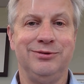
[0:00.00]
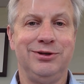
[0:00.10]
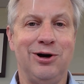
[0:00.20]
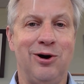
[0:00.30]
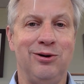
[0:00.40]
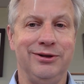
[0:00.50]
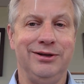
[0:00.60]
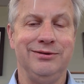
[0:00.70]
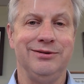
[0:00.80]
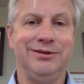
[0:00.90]
call
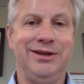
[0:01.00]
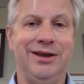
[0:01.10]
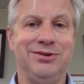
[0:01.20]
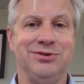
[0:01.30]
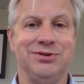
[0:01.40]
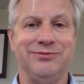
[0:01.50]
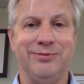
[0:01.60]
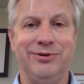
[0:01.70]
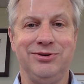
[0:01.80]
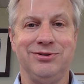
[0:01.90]
in cases of
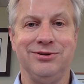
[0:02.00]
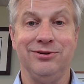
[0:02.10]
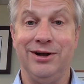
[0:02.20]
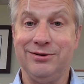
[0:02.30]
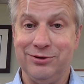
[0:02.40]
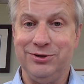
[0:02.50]
abuse and neglect